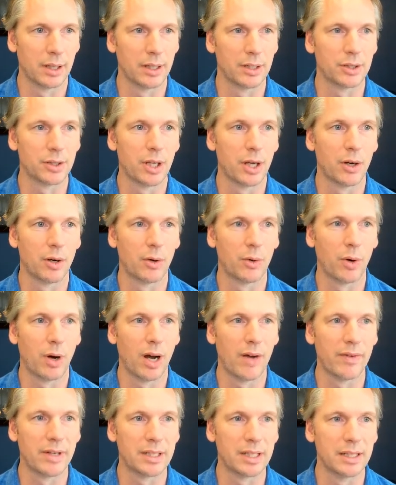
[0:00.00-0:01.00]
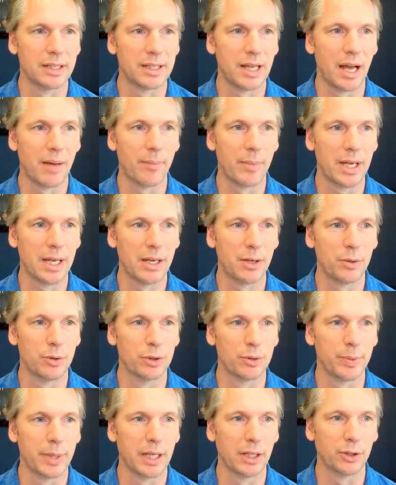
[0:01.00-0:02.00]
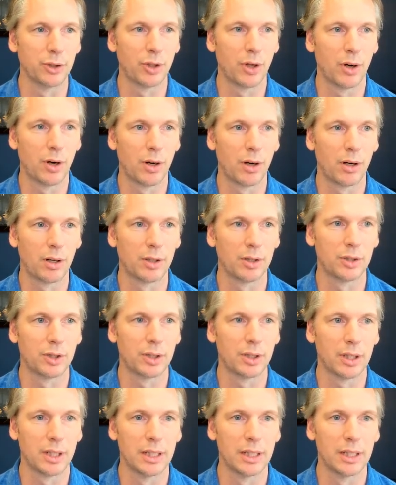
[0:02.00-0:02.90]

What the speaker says: So obviously it's got me who's being charged.